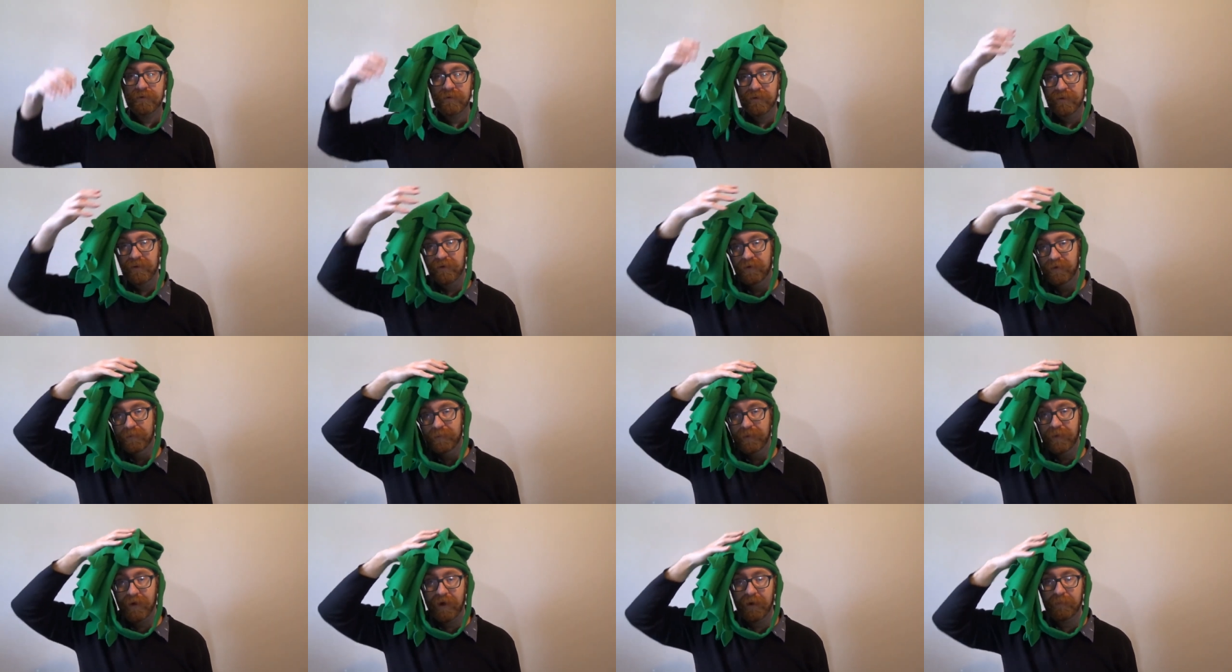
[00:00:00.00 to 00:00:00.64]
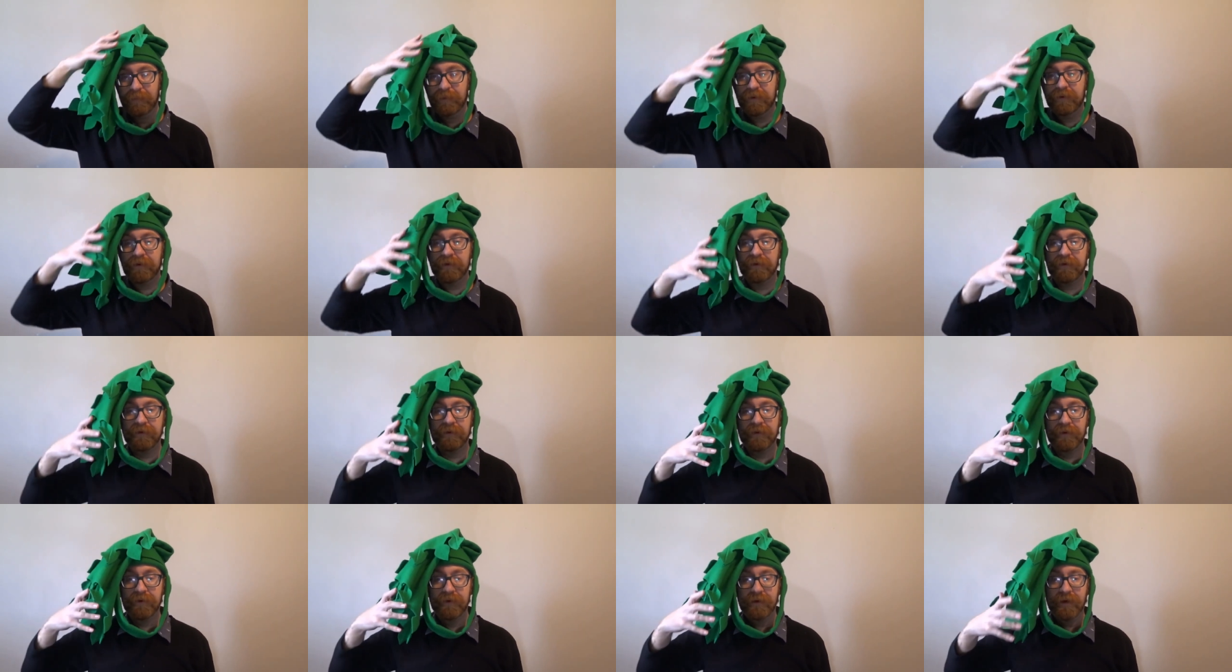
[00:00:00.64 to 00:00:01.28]
liripipe
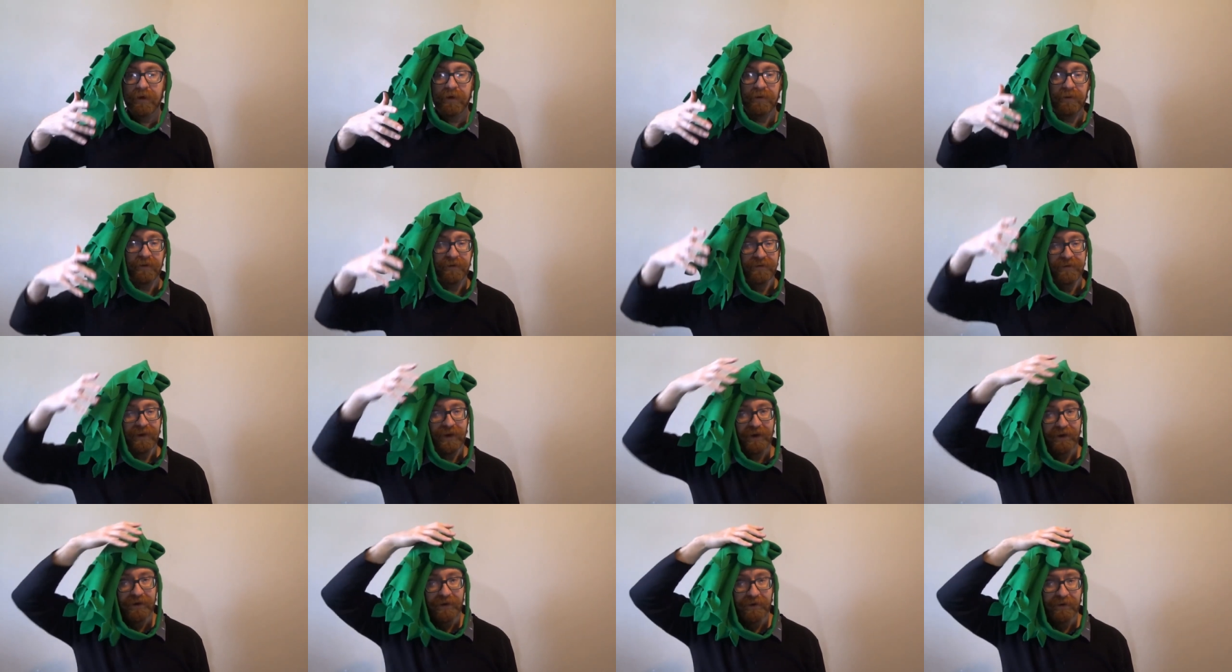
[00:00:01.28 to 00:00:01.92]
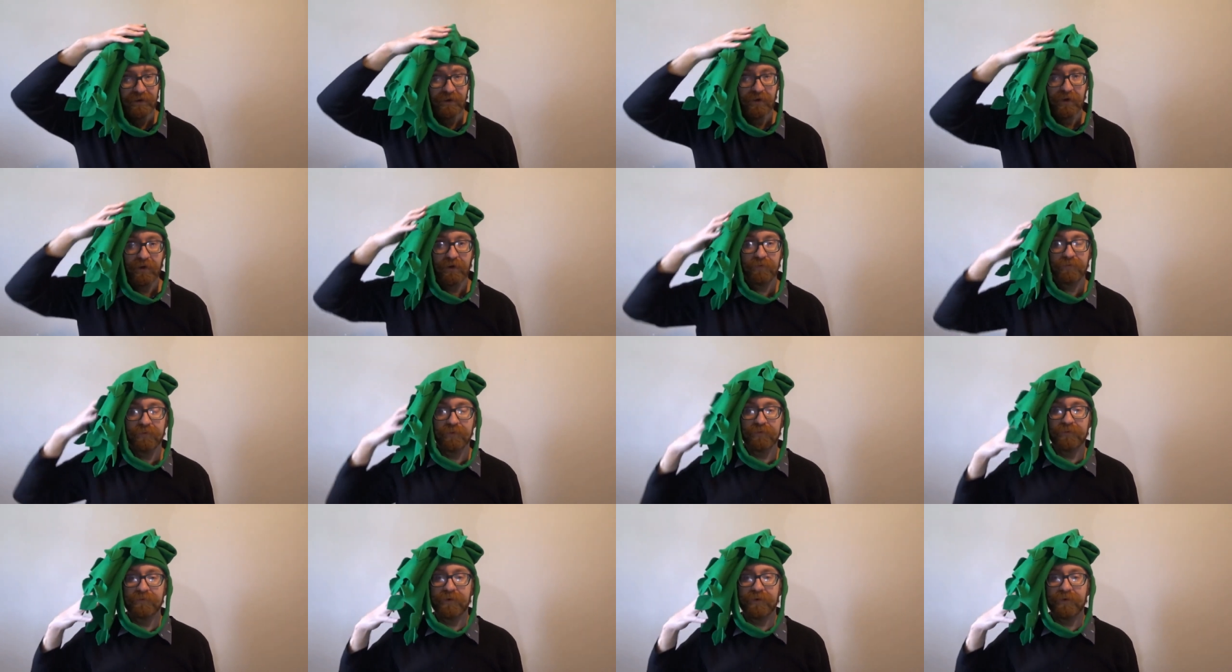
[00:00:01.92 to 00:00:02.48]
and the dagging over your